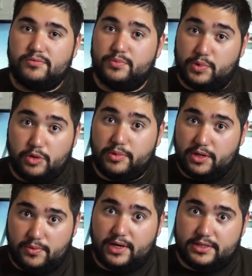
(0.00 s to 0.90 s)

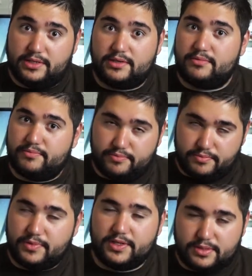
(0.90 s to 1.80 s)
Nobody watching.
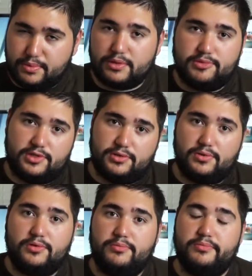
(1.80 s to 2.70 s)
That's pretty much the
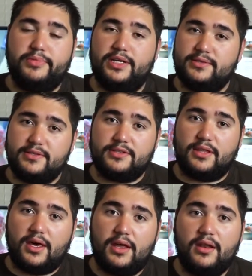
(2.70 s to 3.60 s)
whole basis of
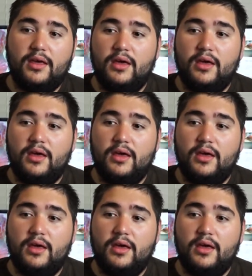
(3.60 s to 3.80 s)
that.